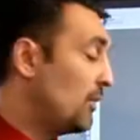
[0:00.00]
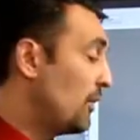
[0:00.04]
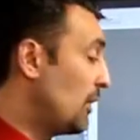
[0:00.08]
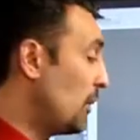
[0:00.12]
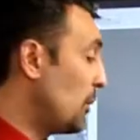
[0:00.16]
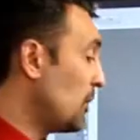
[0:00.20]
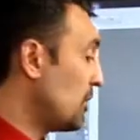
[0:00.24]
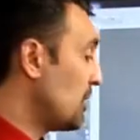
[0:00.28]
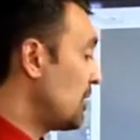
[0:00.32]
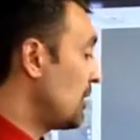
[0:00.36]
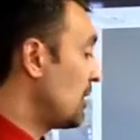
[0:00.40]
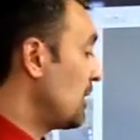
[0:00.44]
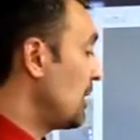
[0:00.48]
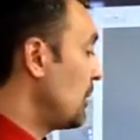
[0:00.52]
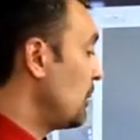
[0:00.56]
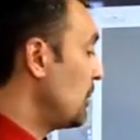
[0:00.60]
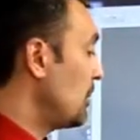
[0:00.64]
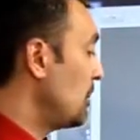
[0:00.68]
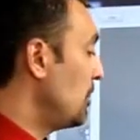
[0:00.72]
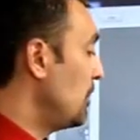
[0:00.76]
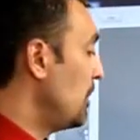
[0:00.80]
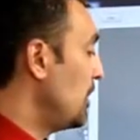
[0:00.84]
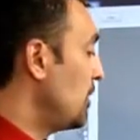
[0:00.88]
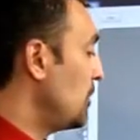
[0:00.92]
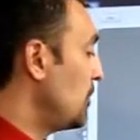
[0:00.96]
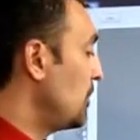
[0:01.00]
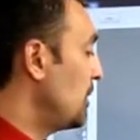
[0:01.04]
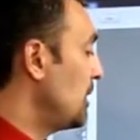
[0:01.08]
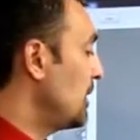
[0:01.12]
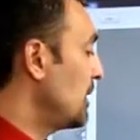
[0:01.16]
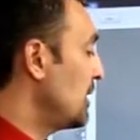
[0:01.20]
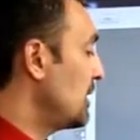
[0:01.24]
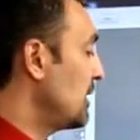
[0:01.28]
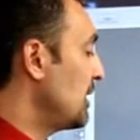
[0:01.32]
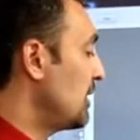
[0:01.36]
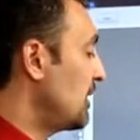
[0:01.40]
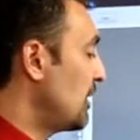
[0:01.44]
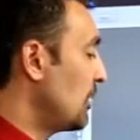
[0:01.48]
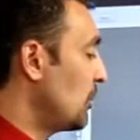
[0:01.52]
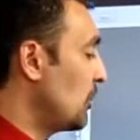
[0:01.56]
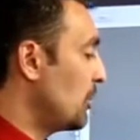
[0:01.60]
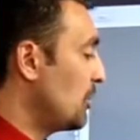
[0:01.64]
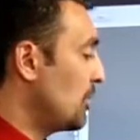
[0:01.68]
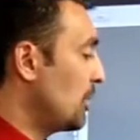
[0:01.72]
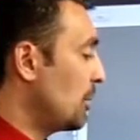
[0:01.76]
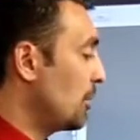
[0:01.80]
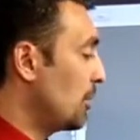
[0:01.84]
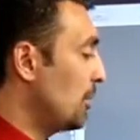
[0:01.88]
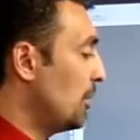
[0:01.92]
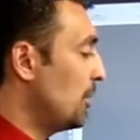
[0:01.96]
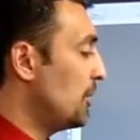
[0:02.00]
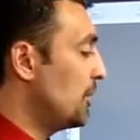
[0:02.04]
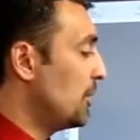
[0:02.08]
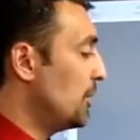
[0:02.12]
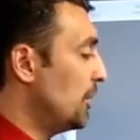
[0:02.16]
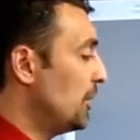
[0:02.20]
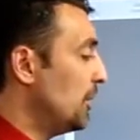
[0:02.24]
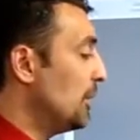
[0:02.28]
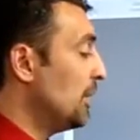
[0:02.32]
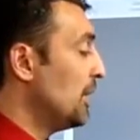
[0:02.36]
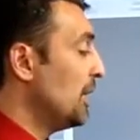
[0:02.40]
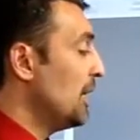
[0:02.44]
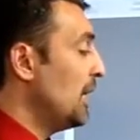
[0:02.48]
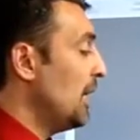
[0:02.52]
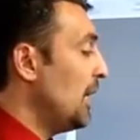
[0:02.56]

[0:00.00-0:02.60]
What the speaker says: If I was to say with merge with the existing, which I'm going to,